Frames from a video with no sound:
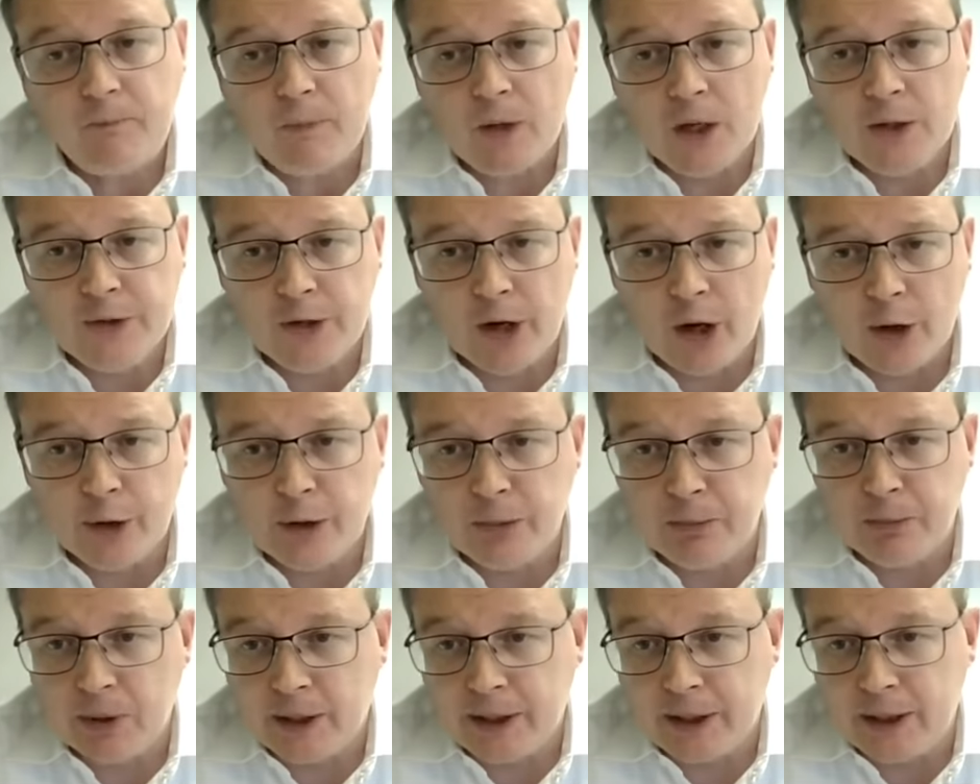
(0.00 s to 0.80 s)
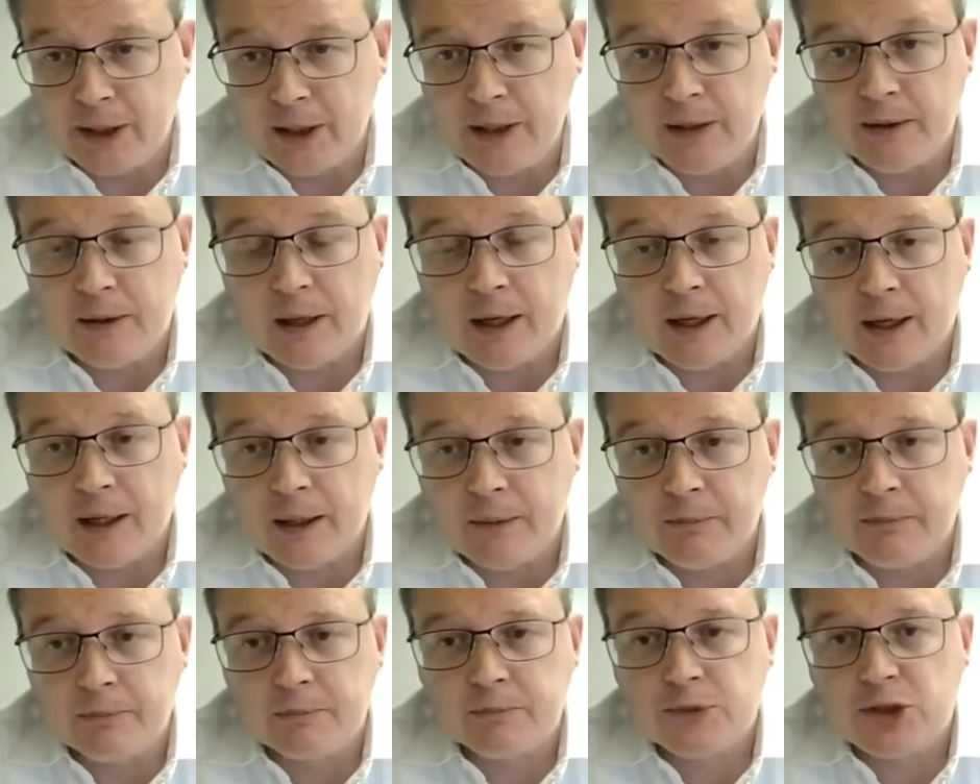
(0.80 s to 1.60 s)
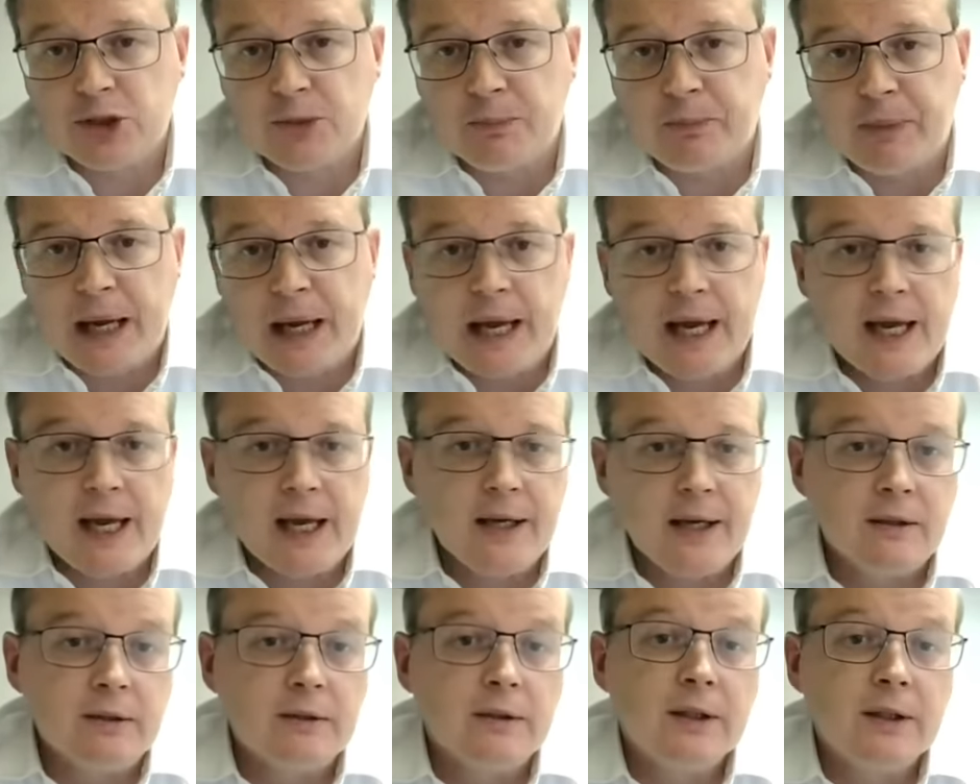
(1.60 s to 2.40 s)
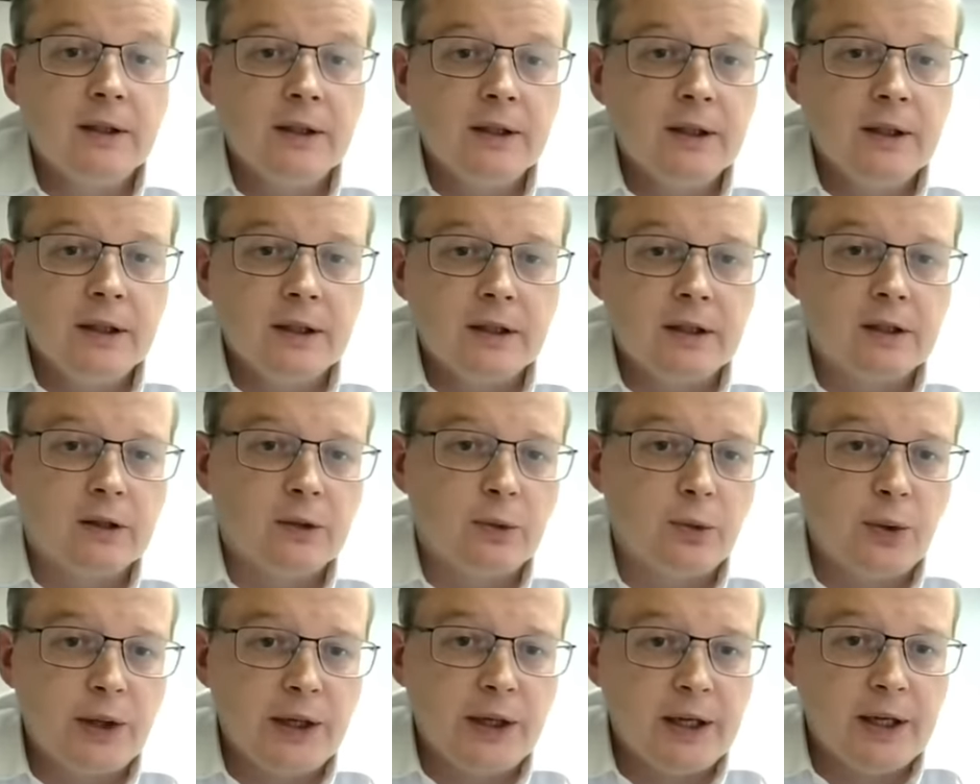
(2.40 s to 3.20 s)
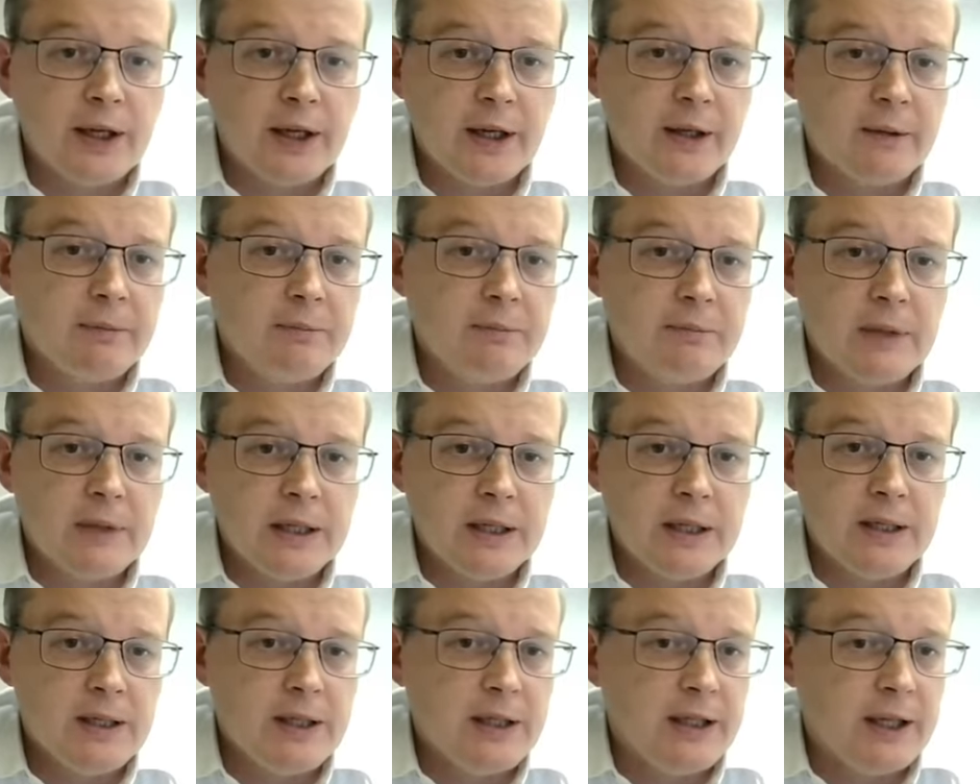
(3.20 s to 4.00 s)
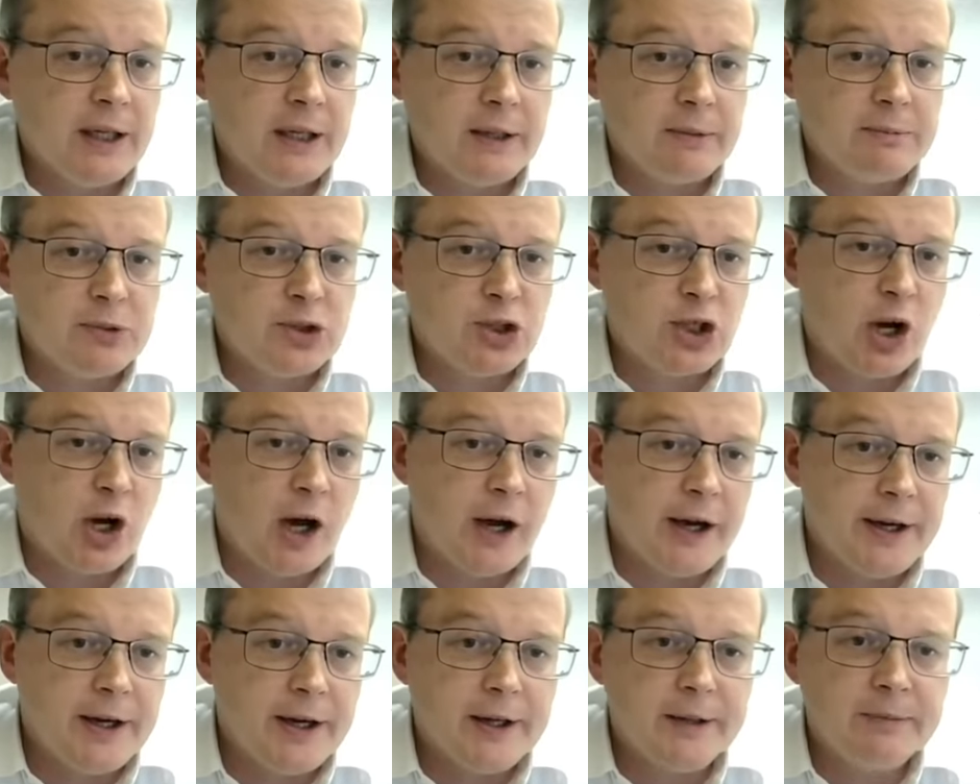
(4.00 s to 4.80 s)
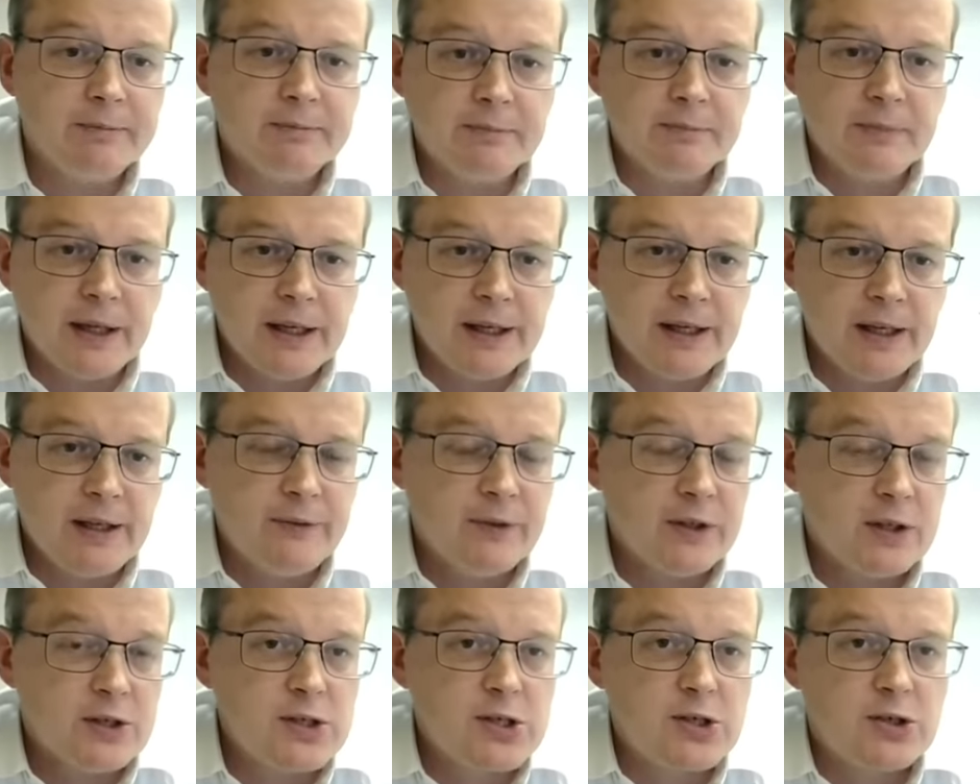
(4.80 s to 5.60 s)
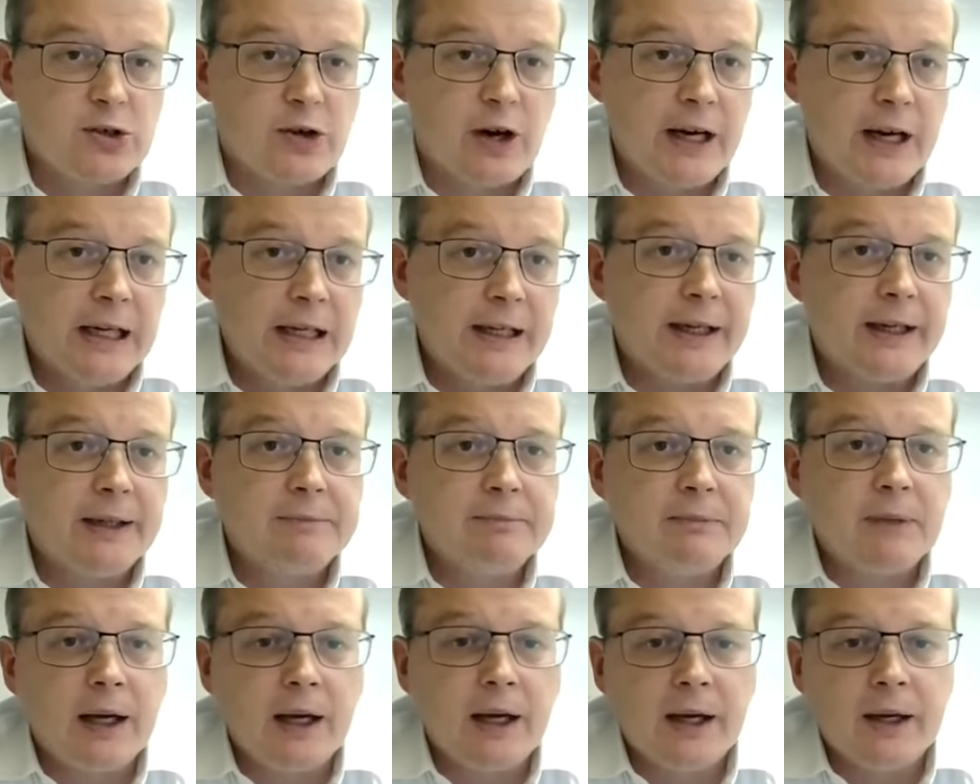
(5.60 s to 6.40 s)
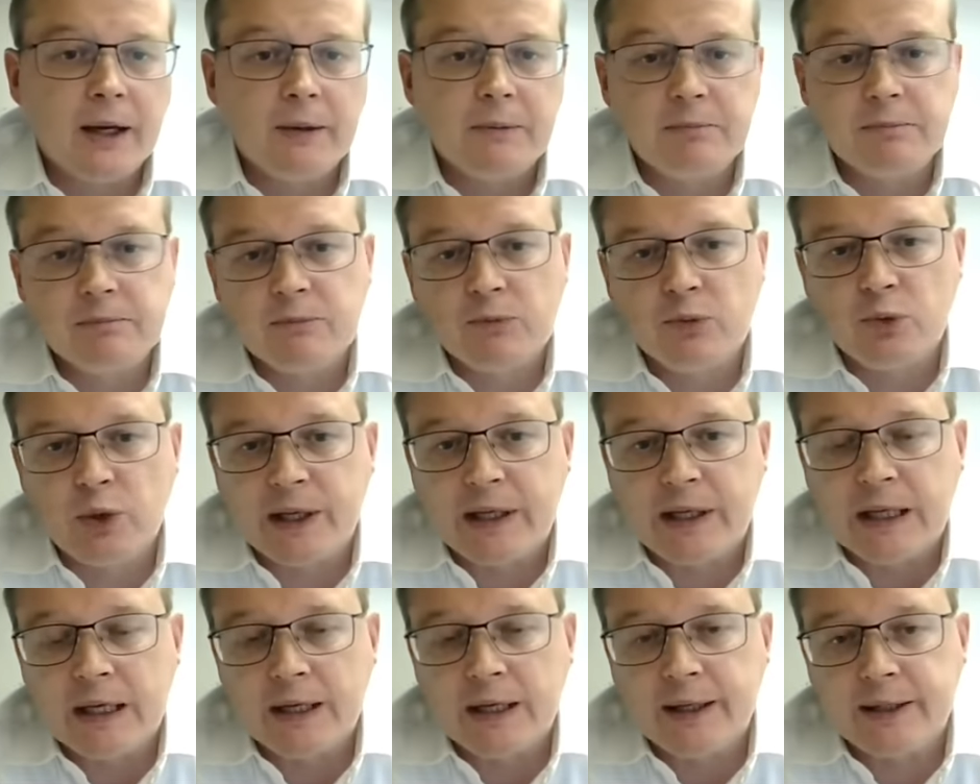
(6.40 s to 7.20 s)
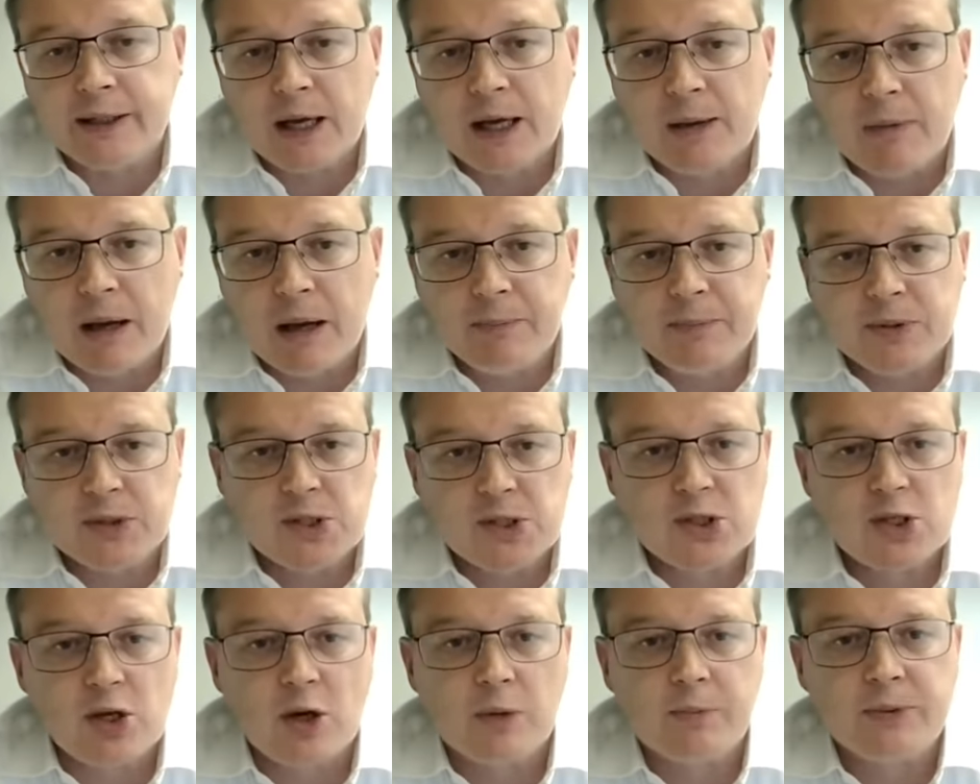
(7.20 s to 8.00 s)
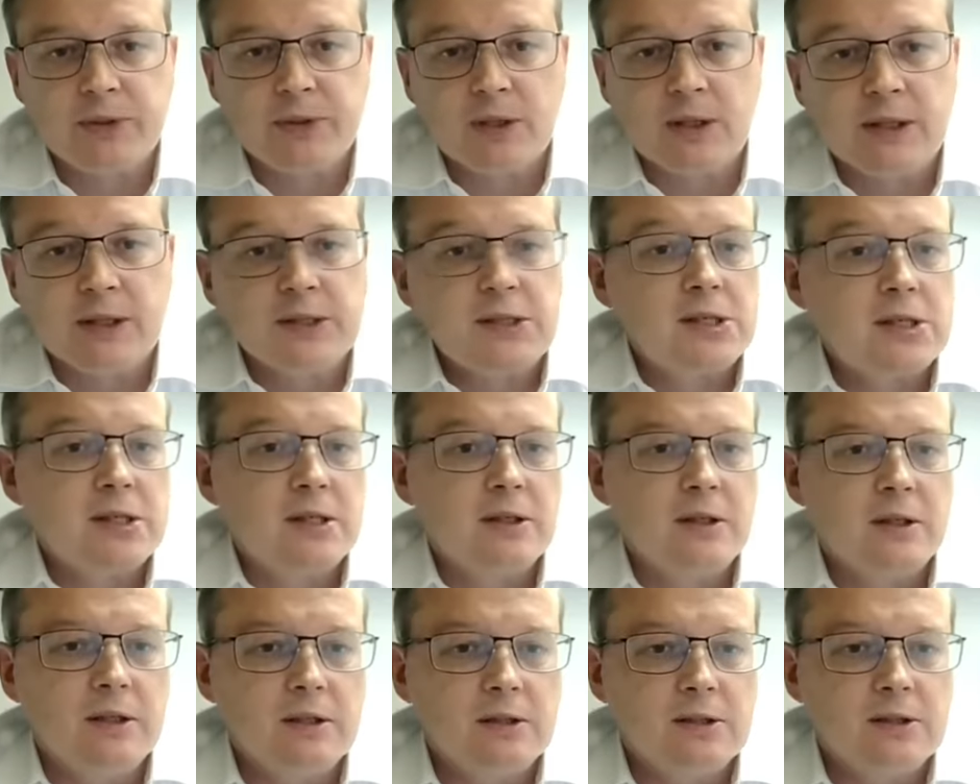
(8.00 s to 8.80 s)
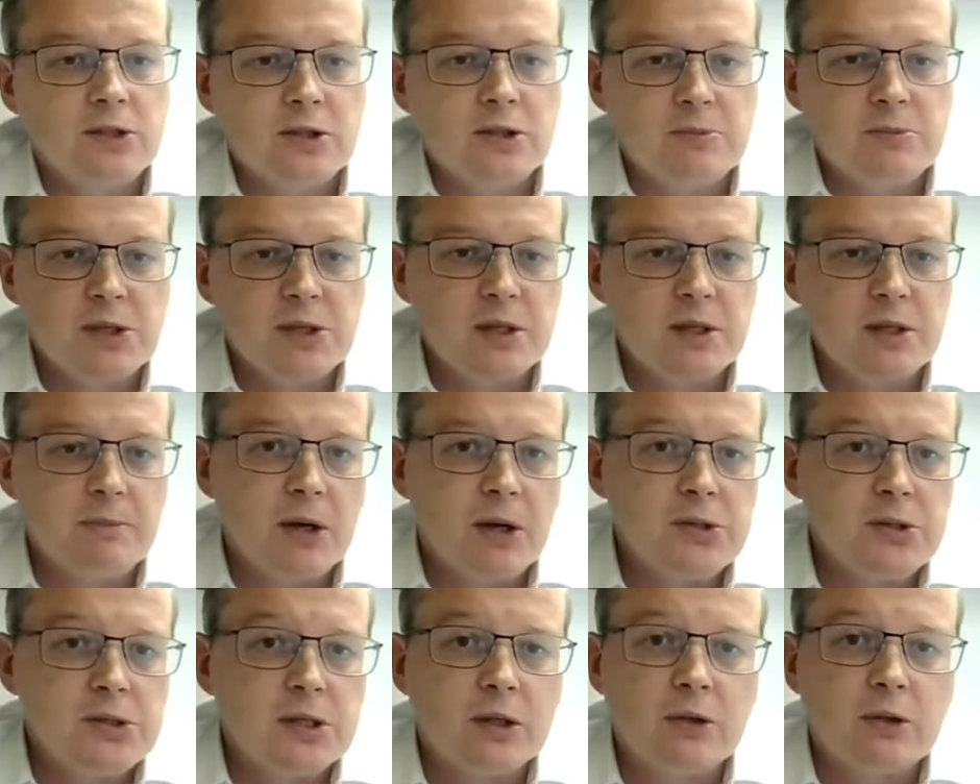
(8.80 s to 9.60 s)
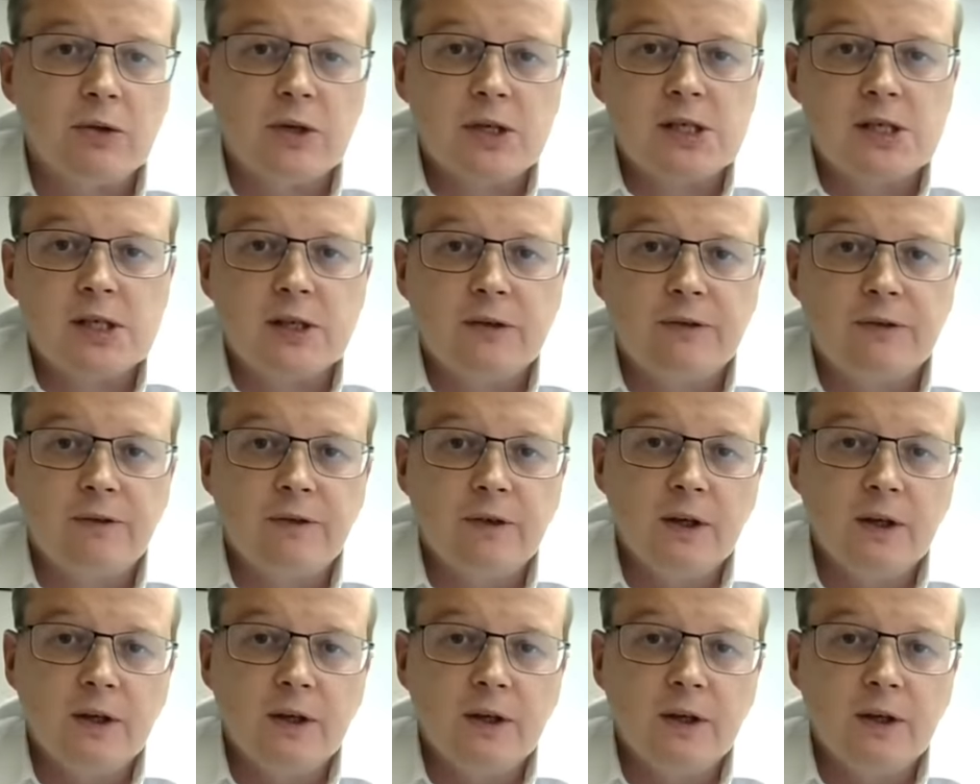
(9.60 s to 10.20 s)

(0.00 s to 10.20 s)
Notably, Japan, Korea, India, China, and even Australia regularly come up as top of the list in terms of the most aggressive